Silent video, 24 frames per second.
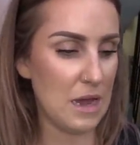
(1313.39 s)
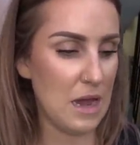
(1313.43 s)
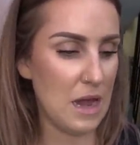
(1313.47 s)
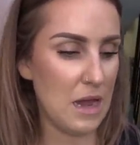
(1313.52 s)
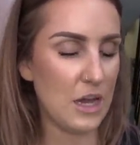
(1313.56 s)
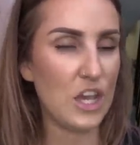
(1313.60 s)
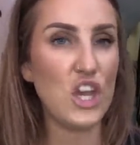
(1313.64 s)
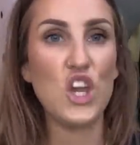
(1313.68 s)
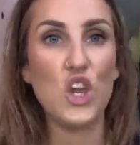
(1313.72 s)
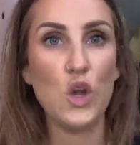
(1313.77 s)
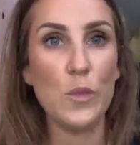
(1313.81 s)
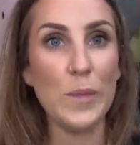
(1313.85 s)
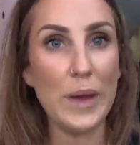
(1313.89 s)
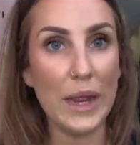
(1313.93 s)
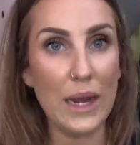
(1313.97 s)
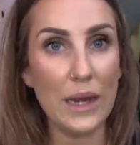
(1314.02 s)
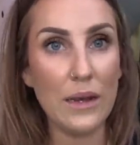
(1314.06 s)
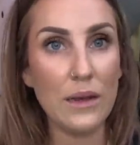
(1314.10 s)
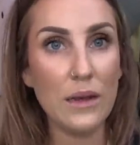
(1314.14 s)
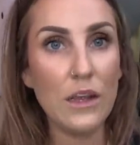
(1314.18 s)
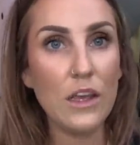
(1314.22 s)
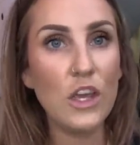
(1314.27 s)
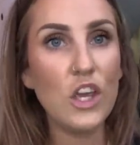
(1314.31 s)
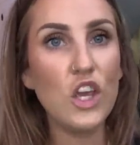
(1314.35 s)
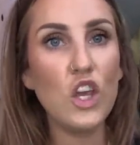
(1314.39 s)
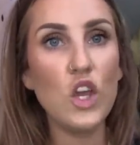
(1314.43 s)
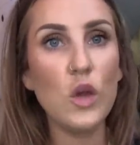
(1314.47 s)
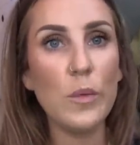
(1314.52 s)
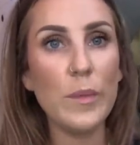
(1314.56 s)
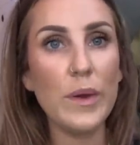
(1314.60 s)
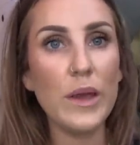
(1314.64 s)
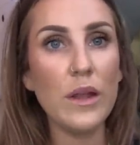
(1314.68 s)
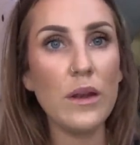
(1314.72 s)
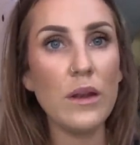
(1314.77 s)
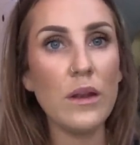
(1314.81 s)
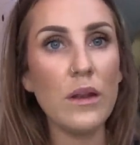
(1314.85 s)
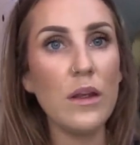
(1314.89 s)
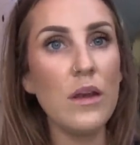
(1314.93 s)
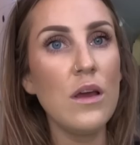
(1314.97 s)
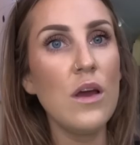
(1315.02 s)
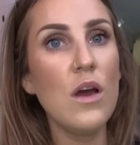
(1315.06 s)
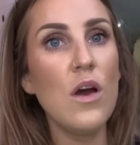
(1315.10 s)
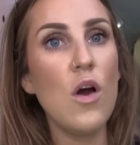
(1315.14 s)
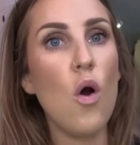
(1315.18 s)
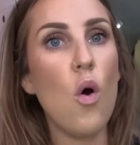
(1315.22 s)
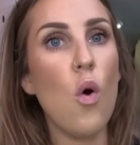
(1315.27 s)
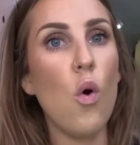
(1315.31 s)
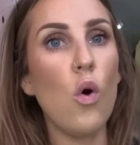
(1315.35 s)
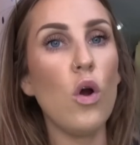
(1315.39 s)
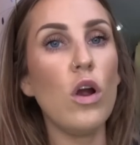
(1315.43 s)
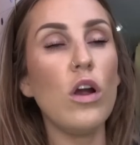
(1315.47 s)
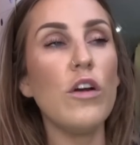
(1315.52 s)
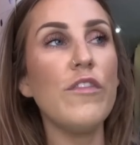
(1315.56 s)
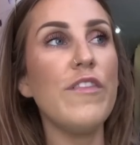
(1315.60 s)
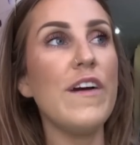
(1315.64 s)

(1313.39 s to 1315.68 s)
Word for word: Uh, cumin, cumin, or